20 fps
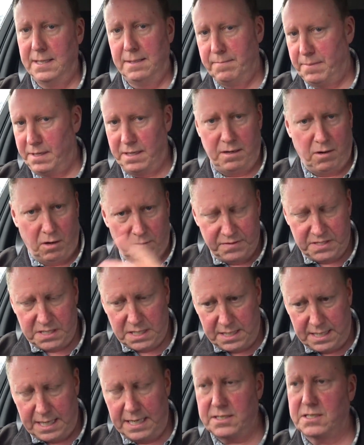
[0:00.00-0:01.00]
But
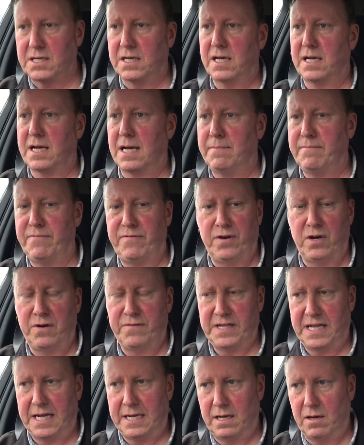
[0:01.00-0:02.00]
obviously that's going to come further
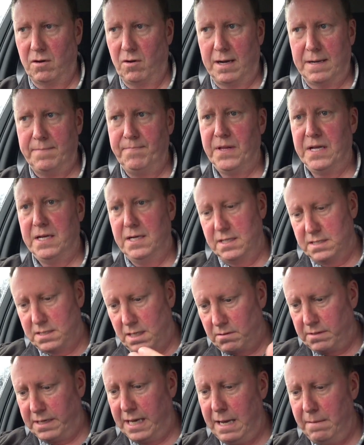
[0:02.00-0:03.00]
down the line.
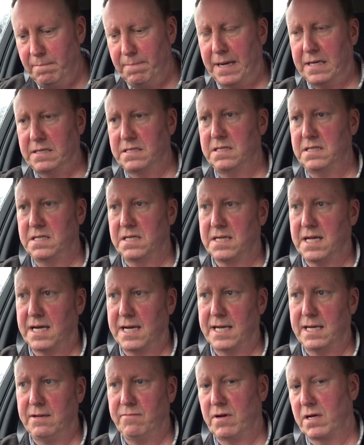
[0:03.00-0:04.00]
So getting back to
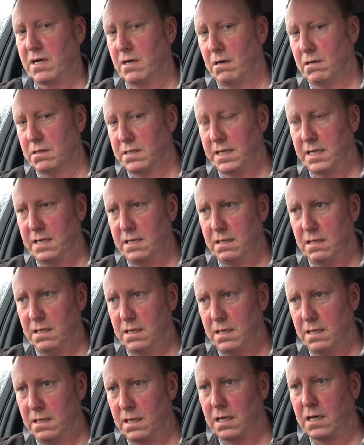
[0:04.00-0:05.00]
today regarding
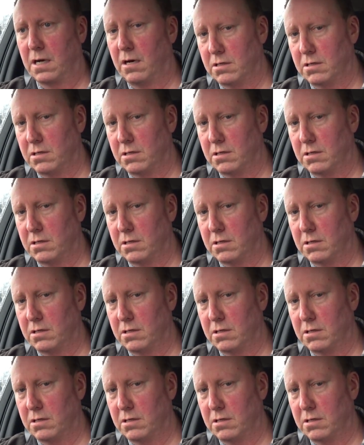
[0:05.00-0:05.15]
the